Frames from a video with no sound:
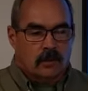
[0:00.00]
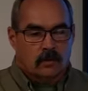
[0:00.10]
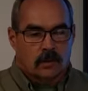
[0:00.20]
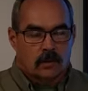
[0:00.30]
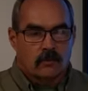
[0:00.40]

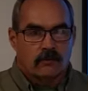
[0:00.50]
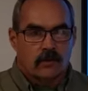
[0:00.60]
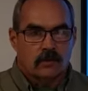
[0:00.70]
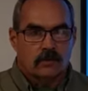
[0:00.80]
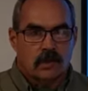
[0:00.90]
What do we
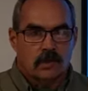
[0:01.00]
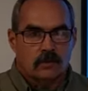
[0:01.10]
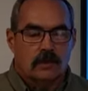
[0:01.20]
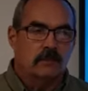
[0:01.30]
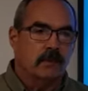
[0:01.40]
focus on?
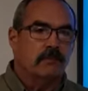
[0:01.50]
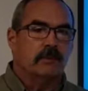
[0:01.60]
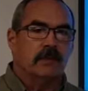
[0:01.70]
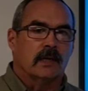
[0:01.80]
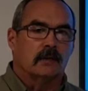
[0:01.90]
Well, it's meat and
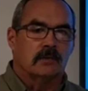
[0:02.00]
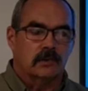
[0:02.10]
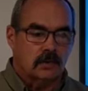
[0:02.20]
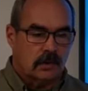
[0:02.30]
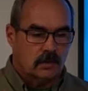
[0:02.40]
potatoes.
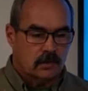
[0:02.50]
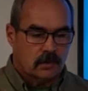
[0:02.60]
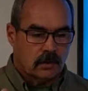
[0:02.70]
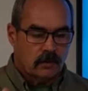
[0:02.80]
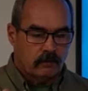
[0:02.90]
It's,
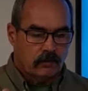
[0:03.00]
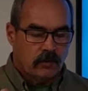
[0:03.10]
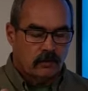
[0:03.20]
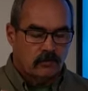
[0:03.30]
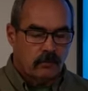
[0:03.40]
it's
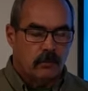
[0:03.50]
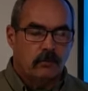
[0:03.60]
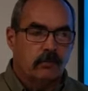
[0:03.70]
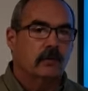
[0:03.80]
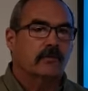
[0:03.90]

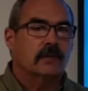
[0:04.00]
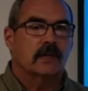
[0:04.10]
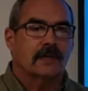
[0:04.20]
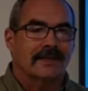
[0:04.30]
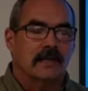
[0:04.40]
simple proven
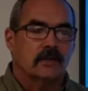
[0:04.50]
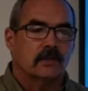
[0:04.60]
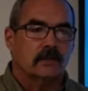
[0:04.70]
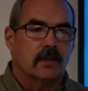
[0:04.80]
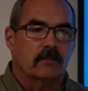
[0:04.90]

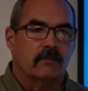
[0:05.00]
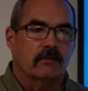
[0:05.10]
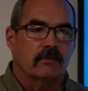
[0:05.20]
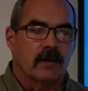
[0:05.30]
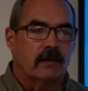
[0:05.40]
techniques that have
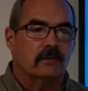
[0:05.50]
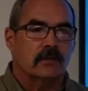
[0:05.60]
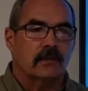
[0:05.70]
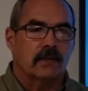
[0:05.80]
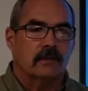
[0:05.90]
been
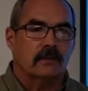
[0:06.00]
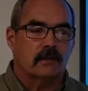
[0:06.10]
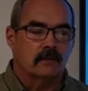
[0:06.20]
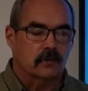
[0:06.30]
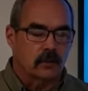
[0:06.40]
validated out
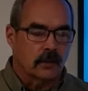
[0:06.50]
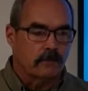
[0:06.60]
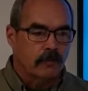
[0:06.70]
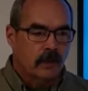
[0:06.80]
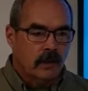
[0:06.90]
there on the street.
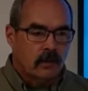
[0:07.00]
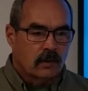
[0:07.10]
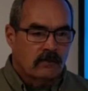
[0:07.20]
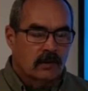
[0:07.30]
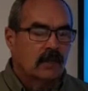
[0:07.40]

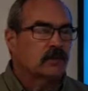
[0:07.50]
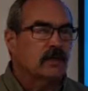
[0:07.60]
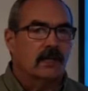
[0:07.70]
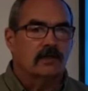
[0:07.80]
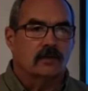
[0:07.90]
We have lots of
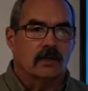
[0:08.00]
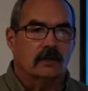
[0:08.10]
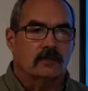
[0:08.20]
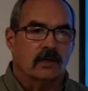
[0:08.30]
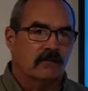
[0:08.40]
case
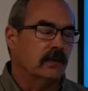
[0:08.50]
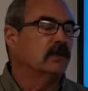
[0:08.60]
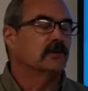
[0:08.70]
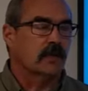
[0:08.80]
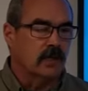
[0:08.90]
studies. We have
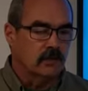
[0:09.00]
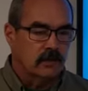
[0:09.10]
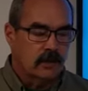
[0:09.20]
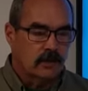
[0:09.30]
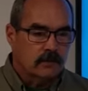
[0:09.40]
videos of case
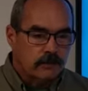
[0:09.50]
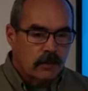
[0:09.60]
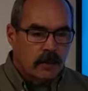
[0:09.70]
studies.